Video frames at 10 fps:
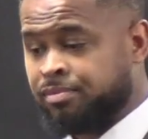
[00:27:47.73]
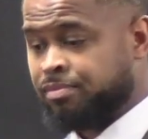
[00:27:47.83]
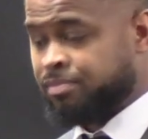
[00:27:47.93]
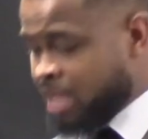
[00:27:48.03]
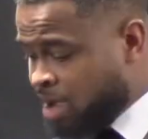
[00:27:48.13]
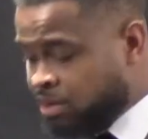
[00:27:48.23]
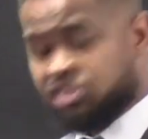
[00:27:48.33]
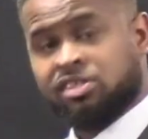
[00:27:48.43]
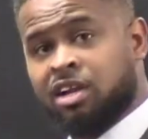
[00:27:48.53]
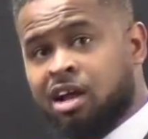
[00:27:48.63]
I've
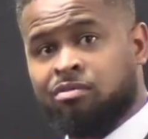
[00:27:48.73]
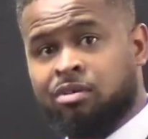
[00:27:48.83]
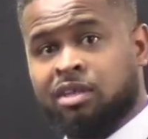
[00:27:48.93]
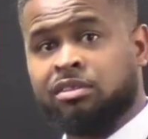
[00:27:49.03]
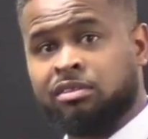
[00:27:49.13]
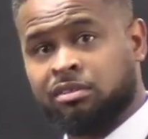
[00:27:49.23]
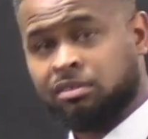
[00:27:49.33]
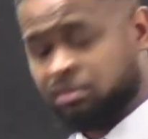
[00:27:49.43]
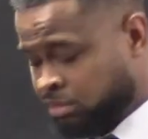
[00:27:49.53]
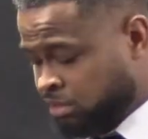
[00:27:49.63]
lost a loved one.
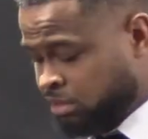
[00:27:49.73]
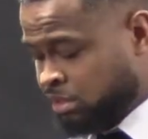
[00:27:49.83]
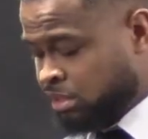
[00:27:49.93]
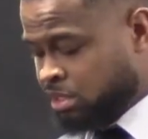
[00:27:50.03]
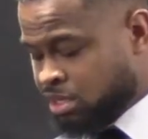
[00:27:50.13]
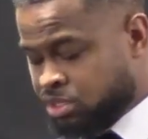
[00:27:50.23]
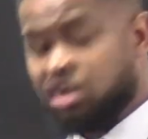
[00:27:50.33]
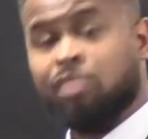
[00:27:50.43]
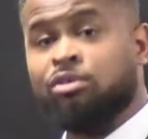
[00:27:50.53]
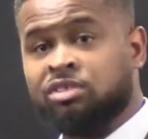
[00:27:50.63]
Got
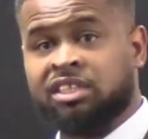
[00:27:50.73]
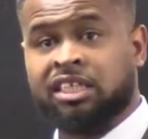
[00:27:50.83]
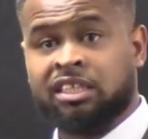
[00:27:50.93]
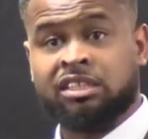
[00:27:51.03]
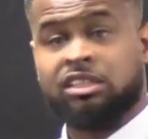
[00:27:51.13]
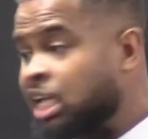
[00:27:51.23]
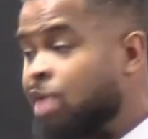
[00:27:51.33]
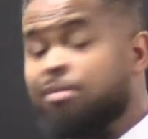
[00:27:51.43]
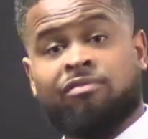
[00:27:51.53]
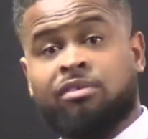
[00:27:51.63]
terminal sickness. Just came
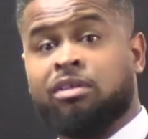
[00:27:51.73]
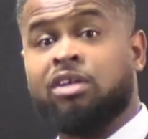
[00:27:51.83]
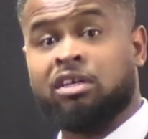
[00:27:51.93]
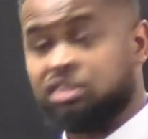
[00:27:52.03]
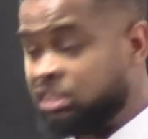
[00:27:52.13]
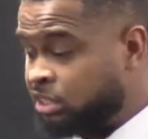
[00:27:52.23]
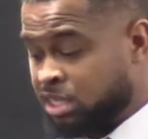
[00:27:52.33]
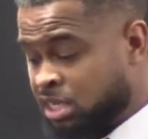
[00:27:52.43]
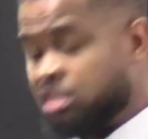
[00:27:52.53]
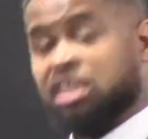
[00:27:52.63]
back from the doctors.
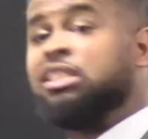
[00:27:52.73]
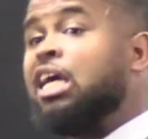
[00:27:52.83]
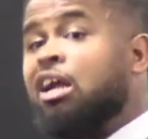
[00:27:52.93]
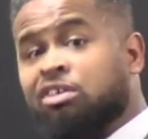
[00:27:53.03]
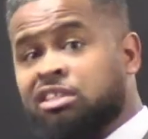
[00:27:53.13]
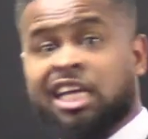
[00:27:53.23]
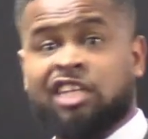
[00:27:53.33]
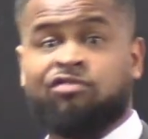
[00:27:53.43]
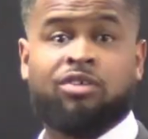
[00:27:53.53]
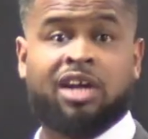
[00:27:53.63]
They said I got stage
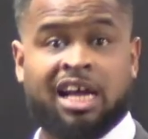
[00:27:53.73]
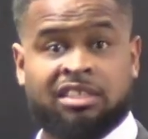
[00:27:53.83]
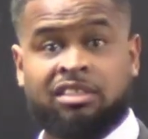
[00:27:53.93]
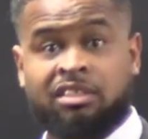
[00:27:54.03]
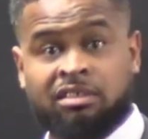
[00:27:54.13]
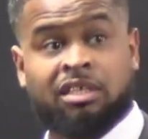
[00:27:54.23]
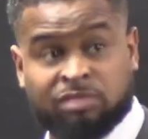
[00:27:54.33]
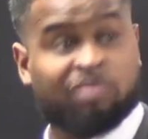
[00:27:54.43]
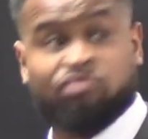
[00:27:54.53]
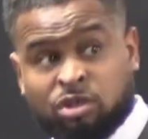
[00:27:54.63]
4 cancer. I'm
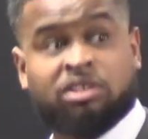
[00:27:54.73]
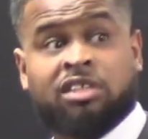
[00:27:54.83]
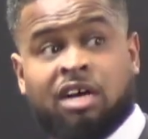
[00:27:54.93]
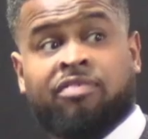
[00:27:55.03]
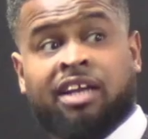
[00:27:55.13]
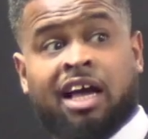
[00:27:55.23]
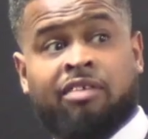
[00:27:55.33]
talking real stuff in life.